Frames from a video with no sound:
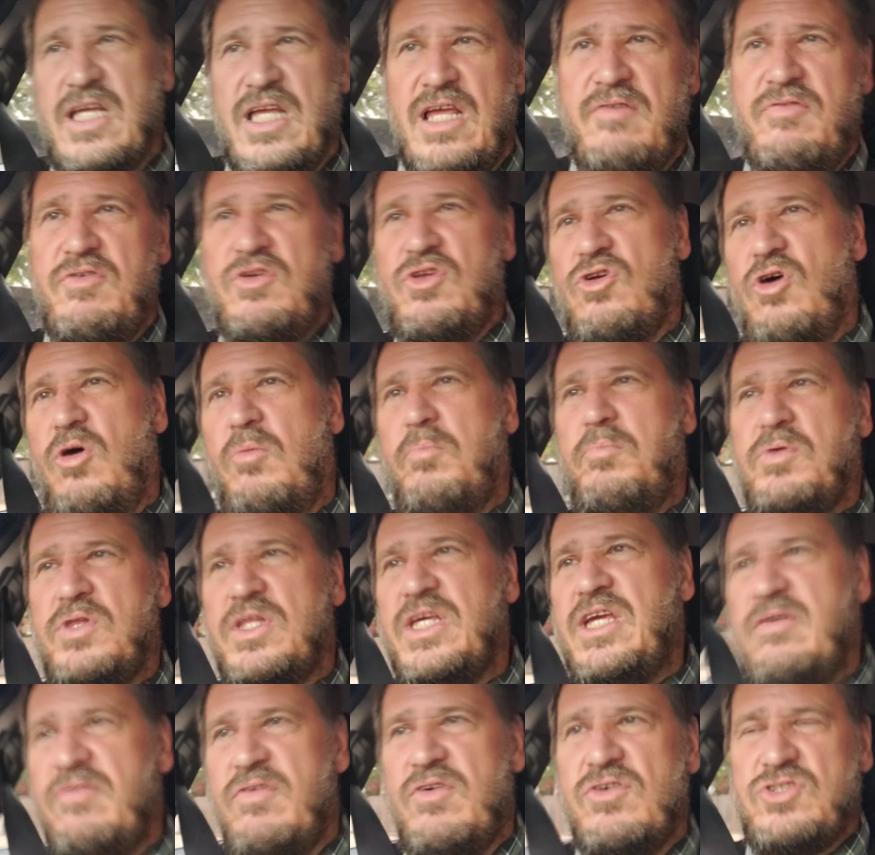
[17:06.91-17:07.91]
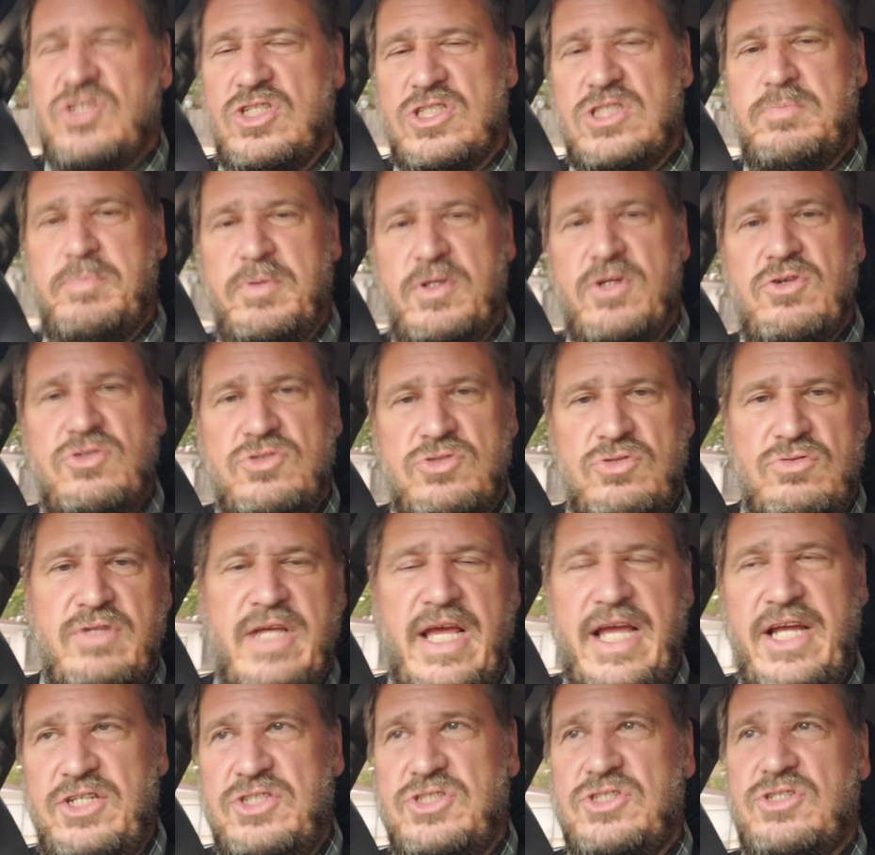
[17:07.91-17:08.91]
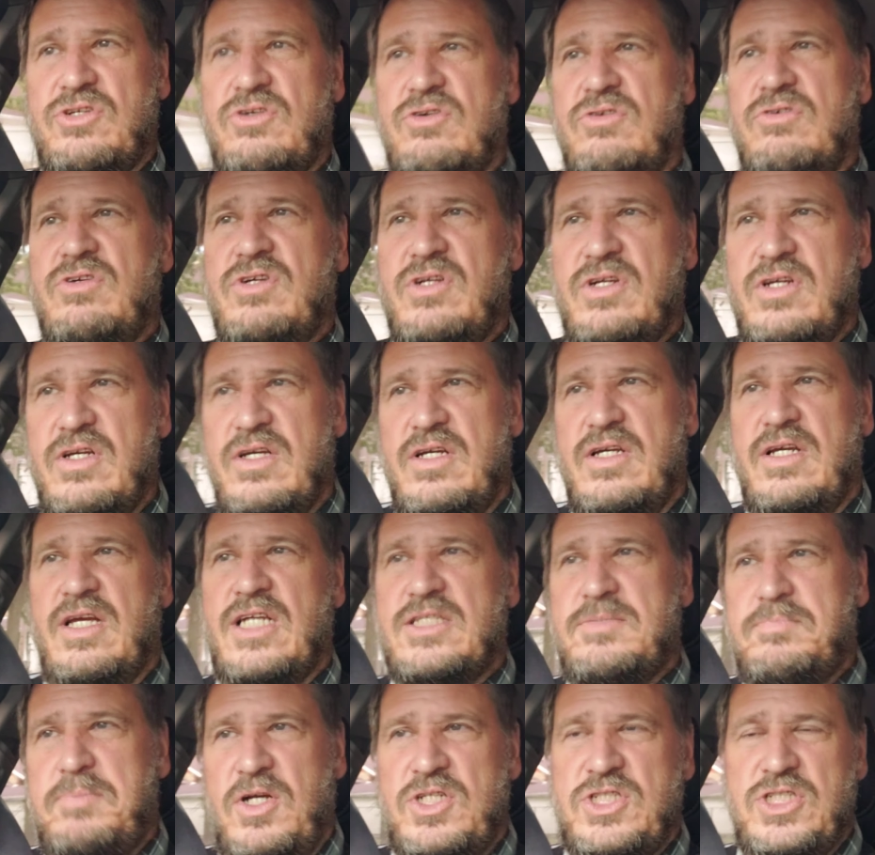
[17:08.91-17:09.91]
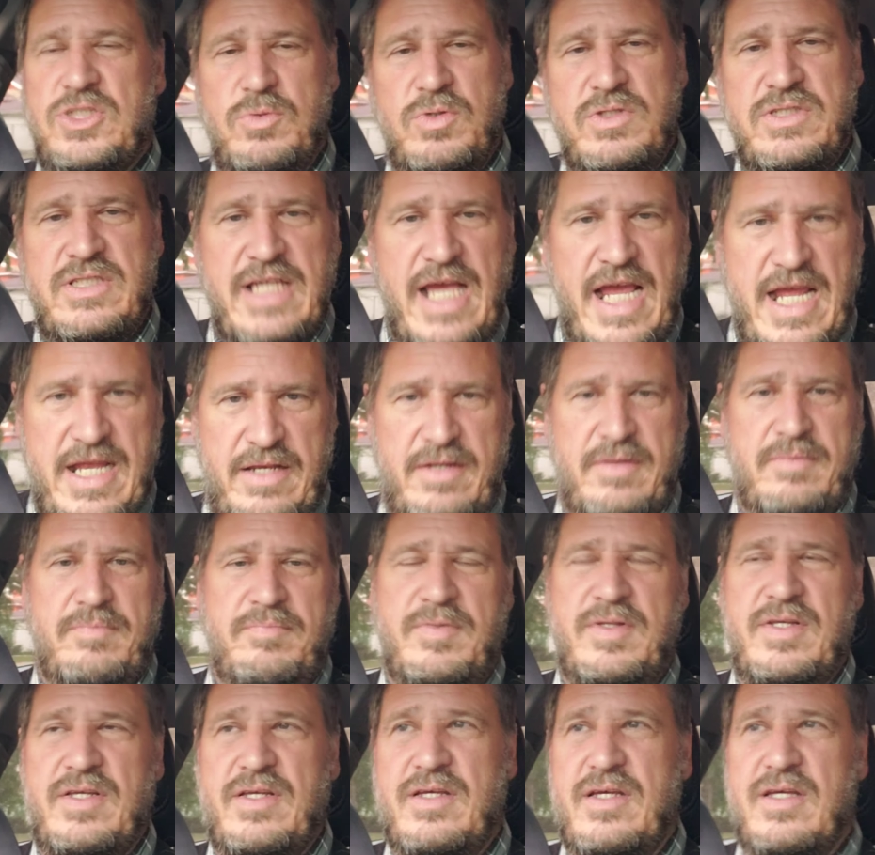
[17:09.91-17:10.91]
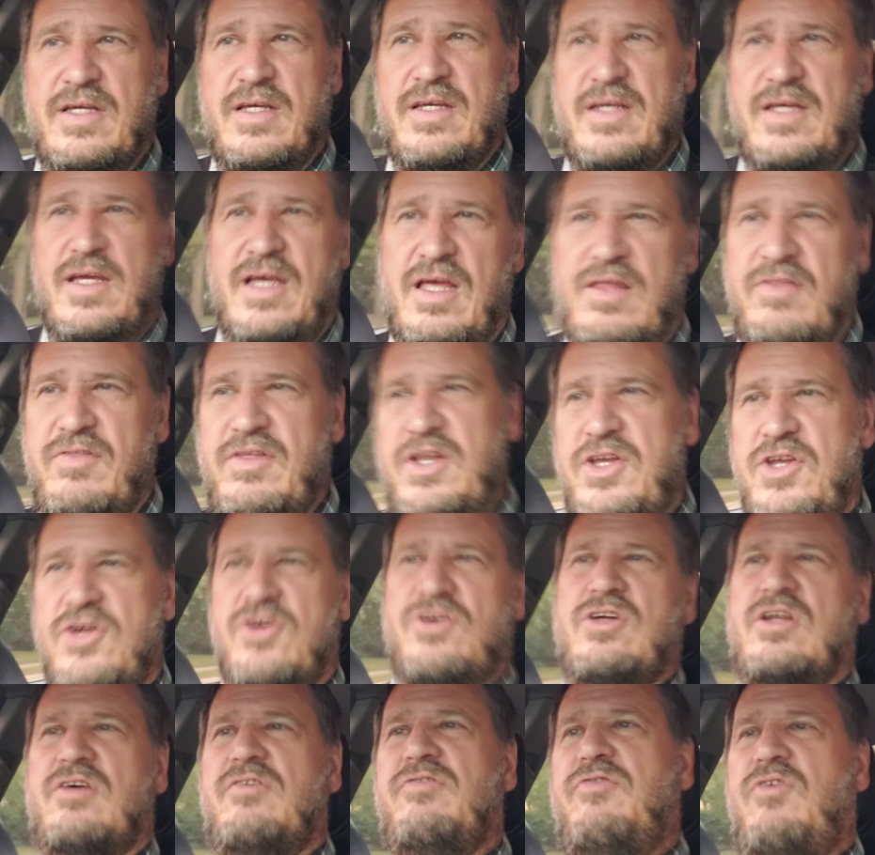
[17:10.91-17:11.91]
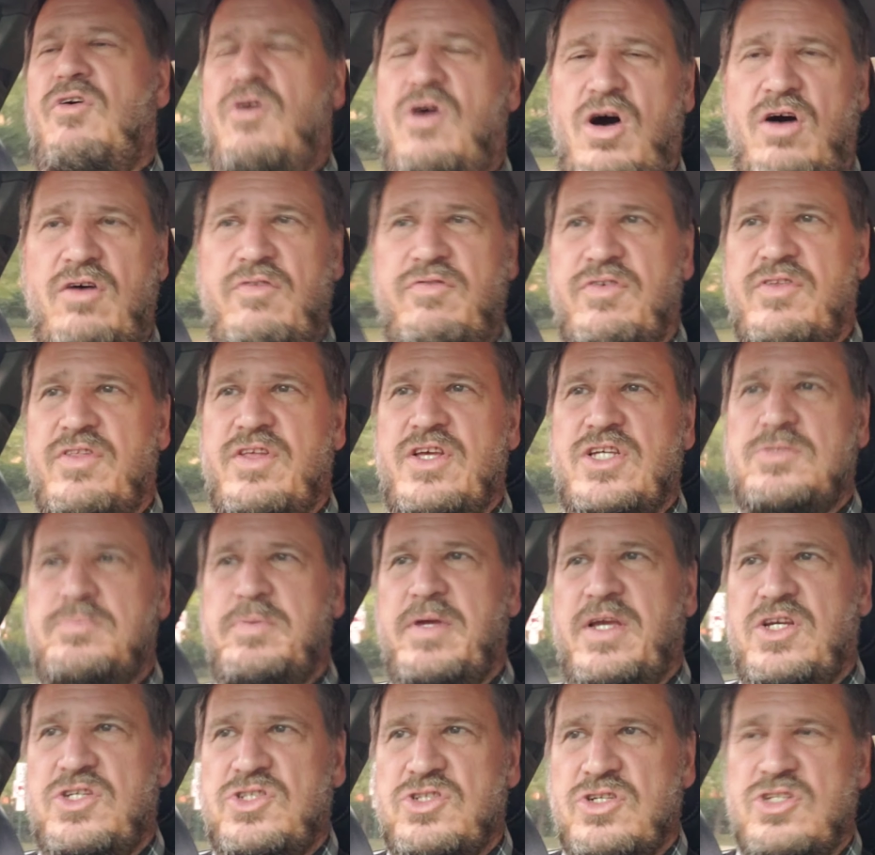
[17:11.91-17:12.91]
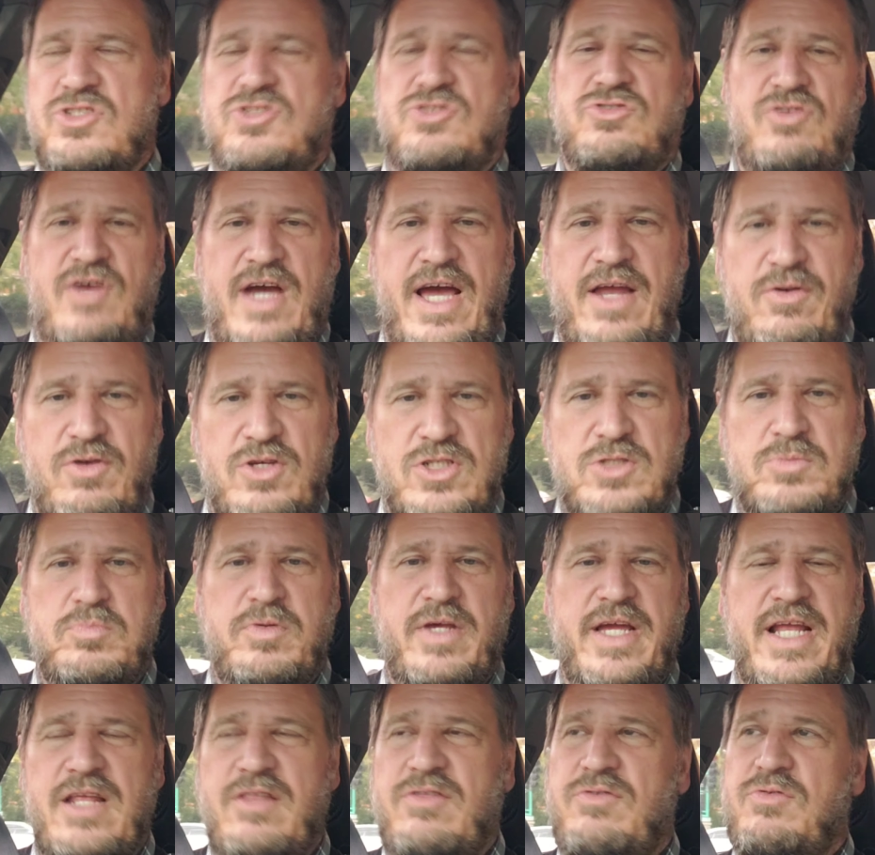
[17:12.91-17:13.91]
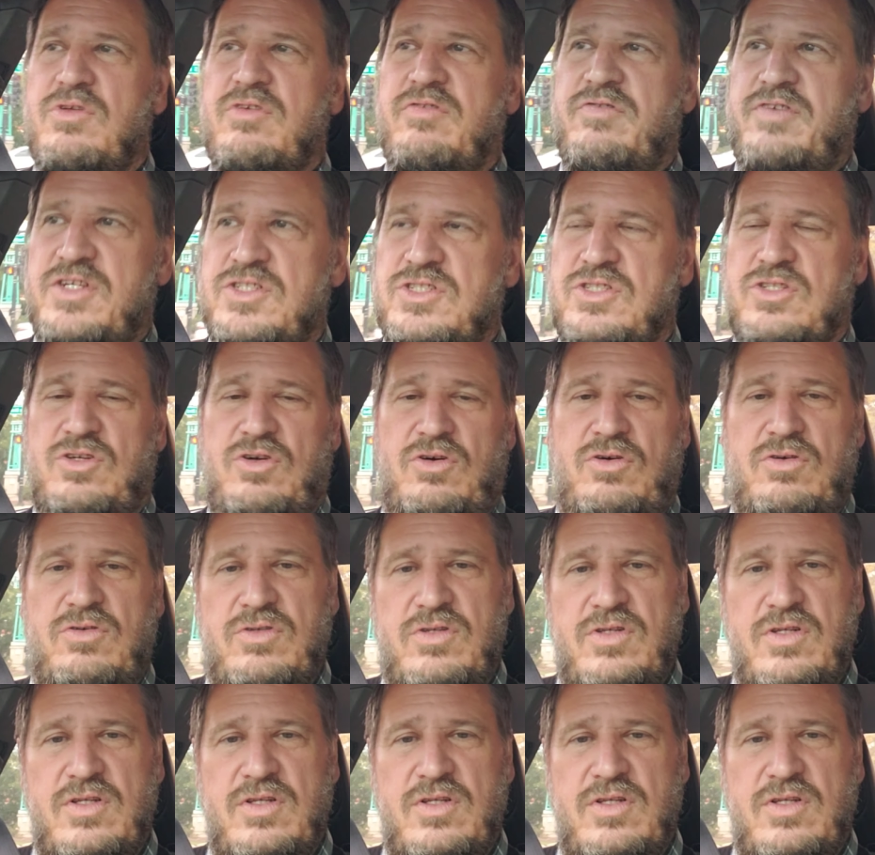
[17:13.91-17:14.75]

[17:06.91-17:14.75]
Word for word: If you don't believe there's a spiritual nature, especially with Satan, then you're going to fall for this because you're going to try to explain it through the physical.